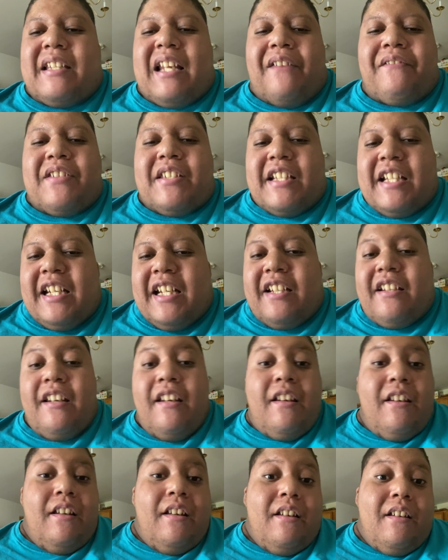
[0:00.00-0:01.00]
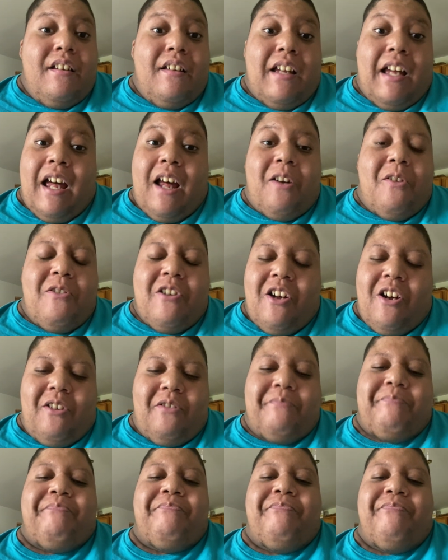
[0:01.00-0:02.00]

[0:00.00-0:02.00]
I've seen, I don't know.